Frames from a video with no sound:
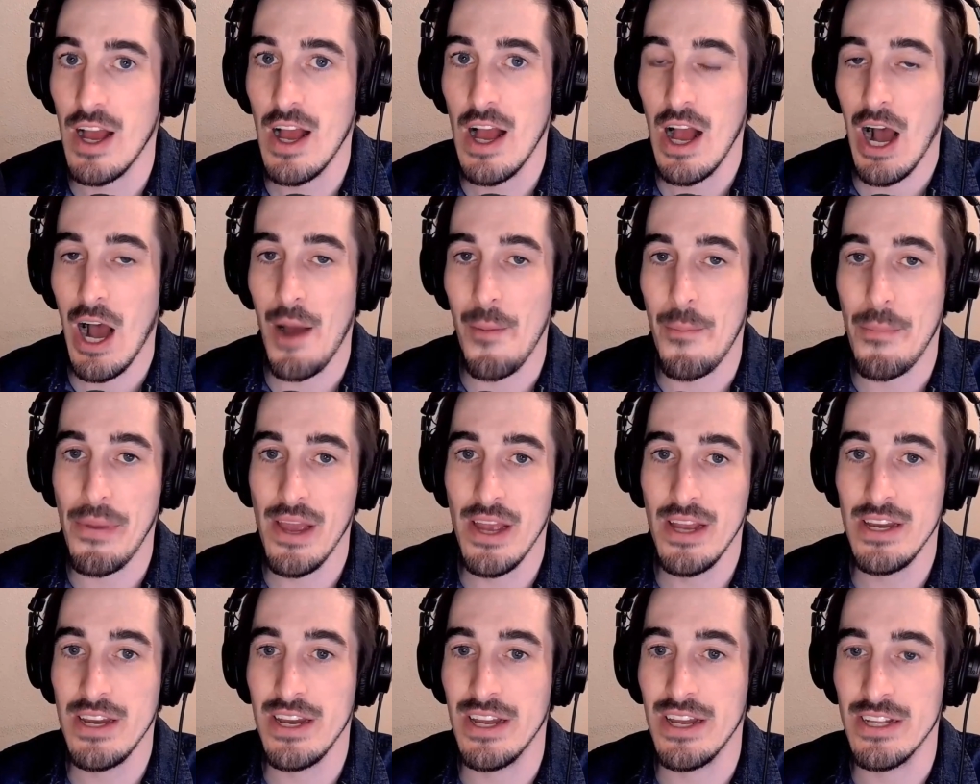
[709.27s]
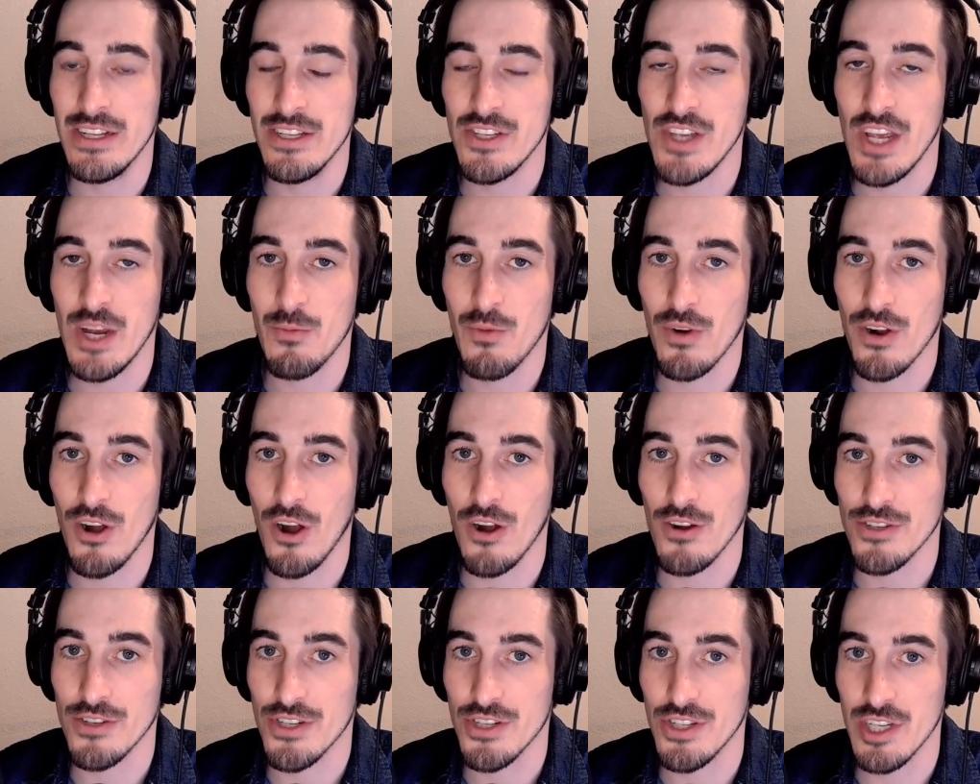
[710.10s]
opinions in
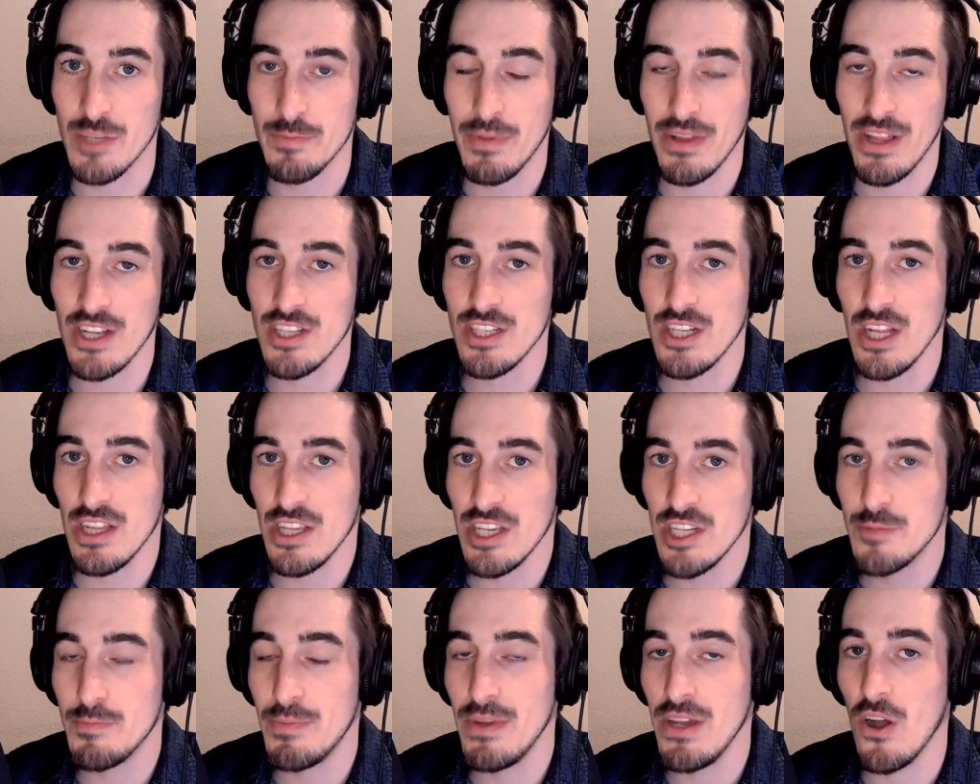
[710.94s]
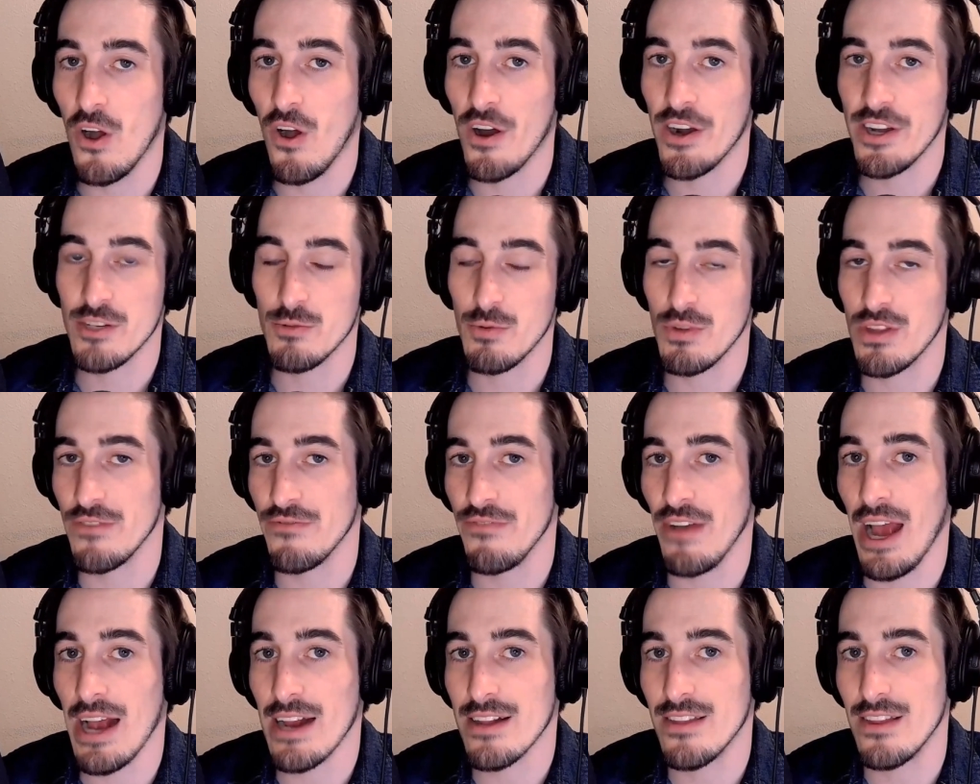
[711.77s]
regards to this, but let's at least be honest with the
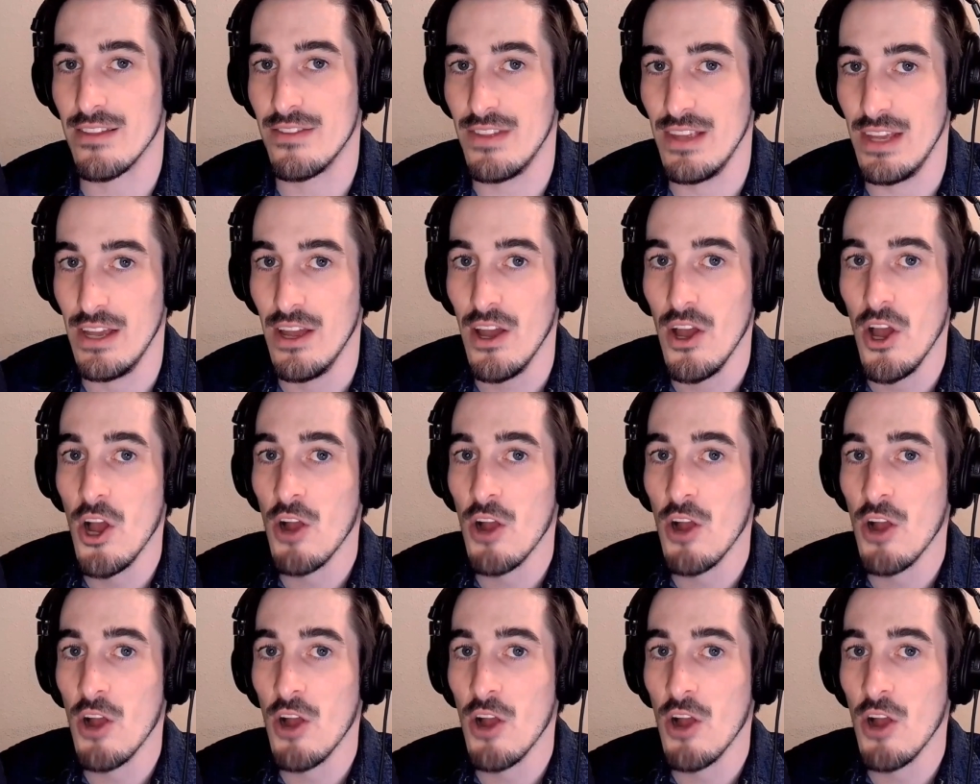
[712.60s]
fact that the